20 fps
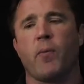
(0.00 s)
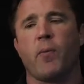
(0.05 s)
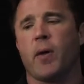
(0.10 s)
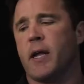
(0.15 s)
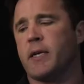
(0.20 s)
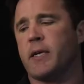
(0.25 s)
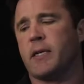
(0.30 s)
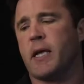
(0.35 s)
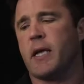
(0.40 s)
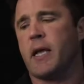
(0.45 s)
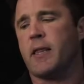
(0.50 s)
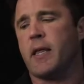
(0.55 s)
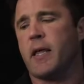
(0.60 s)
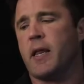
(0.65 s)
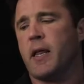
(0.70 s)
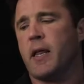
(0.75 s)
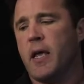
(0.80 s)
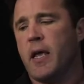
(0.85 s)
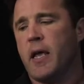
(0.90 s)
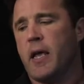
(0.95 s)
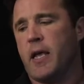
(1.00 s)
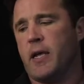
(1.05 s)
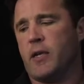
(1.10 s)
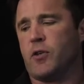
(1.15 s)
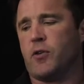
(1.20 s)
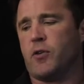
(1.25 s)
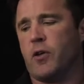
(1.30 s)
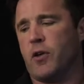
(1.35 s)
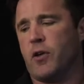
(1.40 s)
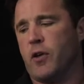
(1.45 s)
And when I say that
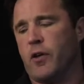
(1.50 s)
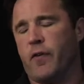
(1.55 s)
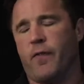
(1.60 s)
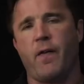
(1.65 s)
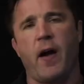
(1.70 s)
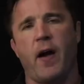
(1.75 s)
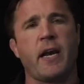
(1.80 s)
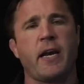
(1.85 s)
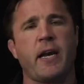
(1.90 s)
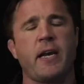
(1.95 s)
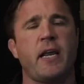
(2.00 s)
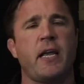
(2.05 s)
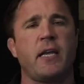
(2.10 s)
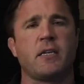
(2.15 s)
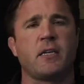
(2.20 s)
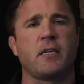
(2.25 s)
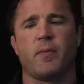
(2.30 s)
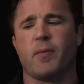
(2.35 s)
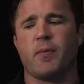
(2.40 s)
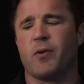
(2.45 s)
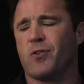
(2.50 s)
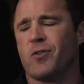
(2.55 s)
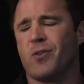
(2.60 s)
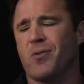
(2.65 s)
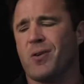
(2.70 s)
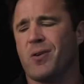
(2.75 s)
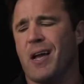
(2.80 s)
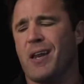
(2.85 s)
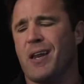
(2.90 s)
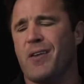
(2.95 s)
he's uh, fighting Islam, there's
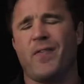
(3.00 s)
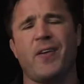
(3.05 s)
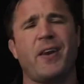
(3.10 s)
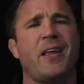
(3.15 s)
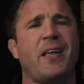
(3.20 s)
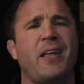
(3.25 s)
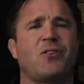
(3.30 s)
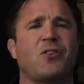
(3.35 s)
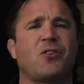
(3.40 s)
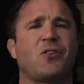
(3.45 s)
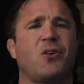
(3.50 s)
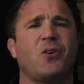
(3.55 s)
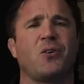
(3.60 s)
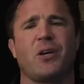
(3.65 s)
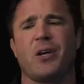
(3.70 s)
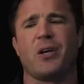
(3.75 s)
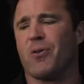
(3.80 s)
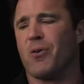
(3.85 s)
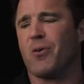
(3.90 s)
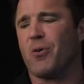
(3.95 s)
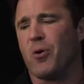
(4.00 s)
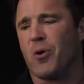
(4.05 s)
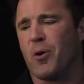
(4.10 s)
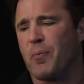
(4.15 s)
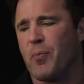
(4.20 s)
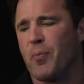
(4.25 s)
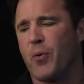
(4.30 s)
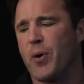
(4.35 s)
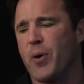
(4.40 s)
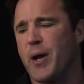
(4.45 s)
no kind of an insult here or a
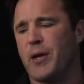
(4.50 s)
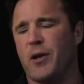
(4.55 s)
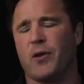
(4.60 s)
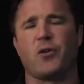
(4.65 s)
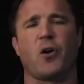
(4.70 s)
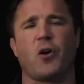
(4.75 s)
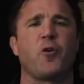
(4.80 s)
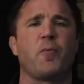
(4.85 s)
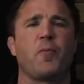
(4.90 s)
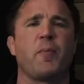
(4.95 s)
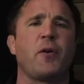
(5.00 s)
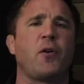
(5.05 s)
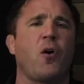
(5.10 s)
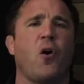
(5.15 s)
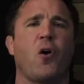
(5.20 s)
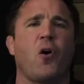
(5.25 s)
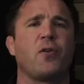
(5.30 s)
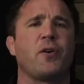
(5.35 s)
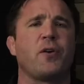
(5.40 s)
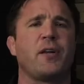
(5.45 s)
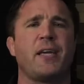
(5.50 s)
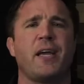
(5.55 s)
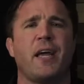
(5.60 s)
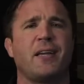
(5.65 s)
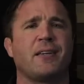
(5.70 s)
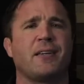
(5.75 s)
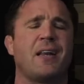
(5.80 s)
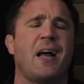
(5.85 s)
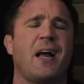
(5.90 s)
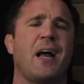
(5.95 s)
predetermined R D
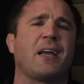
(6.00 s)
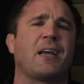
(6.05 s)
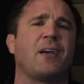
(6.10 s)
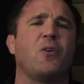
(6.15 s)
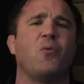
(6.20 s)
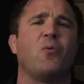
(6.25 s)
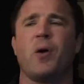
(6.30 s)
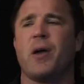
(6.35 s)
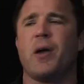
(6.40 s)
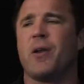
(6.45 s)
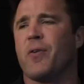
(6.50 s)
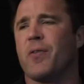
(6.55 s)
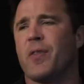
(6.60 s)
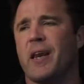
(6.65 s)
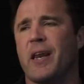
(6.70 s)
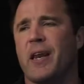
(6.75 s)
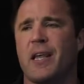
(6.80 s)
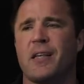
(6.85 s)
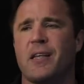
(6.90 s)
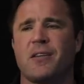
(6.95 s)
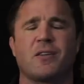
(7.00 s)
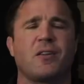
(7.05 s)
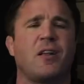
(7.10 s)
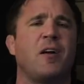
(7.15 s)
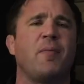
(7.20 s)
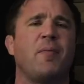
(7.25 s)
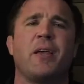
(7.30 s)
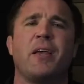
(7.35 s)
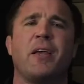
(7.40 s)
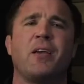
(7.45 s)
A's not going to win, or that
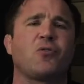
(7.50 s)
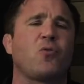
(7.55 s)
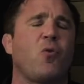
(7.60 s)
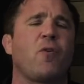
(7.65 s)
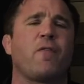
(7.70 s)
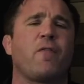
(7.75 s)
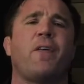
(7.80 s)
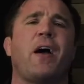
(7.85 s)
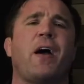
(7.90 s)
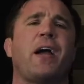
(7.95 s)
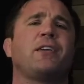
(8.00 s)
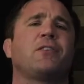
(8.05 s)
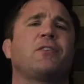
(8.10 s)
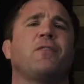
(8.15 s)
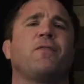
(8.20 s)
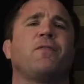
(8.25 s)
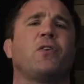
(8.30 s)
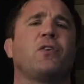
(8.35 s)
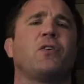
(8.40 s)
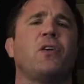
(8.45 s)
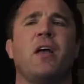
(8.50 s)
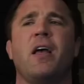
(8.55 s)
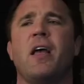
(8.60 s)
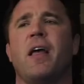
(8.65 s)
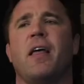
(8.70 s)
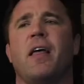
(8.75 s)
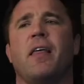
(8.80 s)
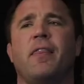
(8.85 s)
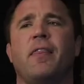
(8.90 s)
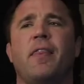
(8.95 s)
Islam is, or vice versa.
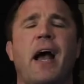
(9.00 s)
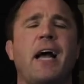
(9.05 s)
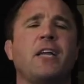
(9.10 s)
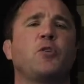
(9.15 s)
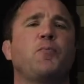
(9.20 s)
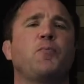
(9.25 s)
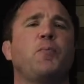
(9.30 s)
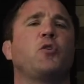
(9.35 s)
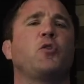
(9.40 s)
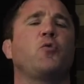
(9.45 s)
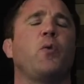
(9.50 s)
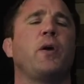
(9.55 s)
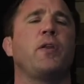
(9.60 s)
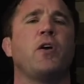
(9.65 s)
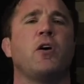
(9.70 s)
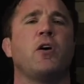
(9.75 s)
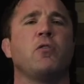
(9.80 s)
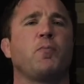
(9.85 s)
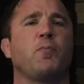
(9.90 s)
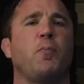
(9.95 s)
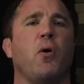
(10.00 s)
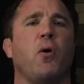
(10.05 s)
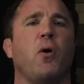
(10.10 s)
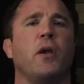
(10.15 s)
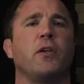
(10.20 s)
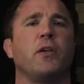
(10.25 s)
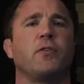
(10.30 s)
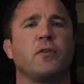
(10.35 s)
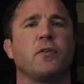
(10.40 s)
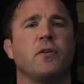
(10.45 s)
That's between those
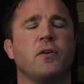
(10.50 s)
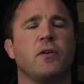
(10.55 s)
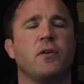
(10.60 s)
boys.